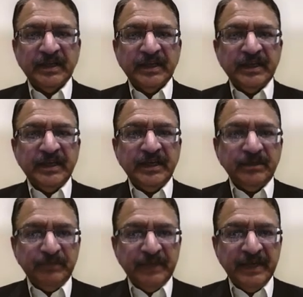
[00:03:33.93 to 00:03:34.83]
It
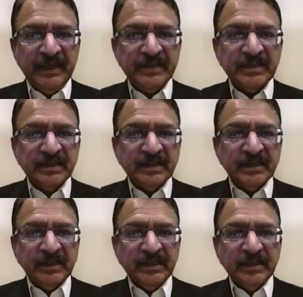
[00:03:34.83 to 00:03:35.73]
means
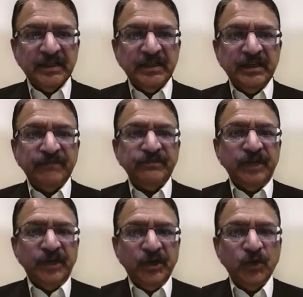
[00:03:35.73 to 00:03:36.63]
if the
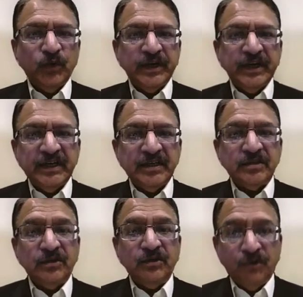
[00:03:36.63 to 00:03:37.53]
due care is
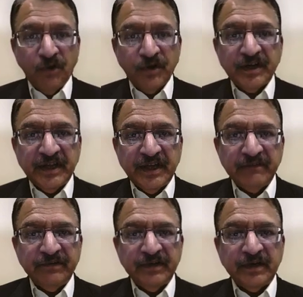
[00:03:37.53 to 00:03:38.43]
not
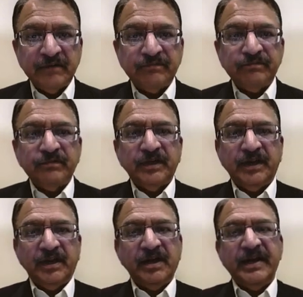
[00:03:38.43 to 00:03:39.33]
given
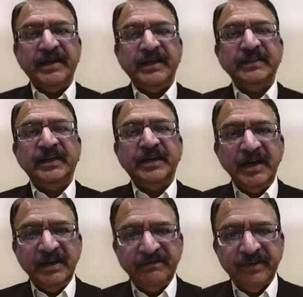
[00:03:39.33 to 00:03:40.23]
regarding the
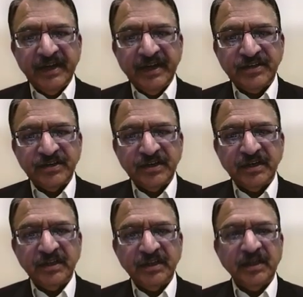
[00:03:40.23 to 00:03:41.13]

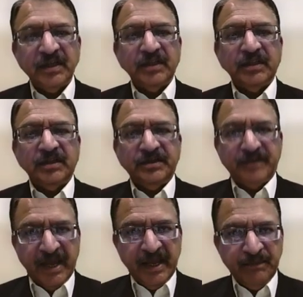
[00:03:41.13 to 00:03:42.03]
identification,
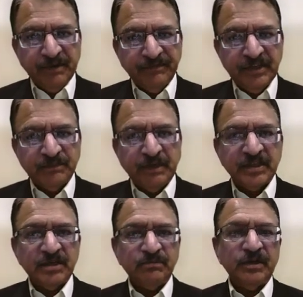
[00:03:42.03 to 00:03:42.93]
type of the
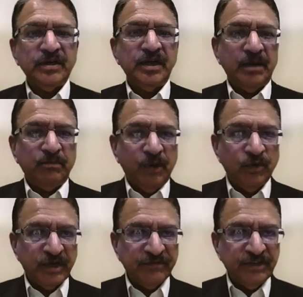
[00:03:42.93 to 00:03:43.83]
specimen, amount
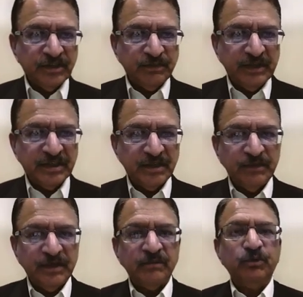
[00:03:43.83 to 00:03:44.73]
of the
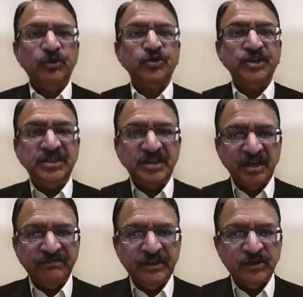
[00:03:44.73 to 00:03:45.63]
specimen, procedure
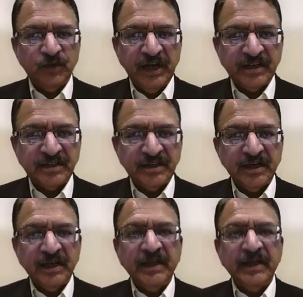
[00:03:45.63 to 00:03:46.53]
of its collection,
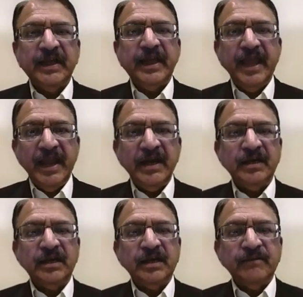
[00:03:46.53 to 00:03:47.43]

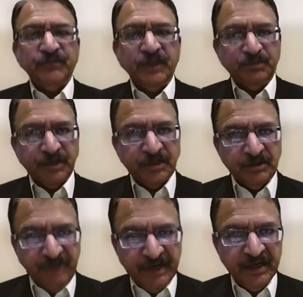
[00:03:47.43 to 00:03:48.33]
and the
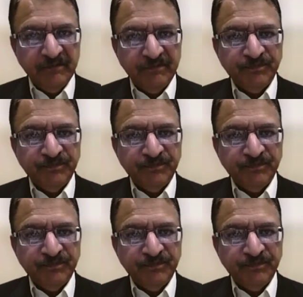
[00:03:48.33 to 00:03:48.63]
preservative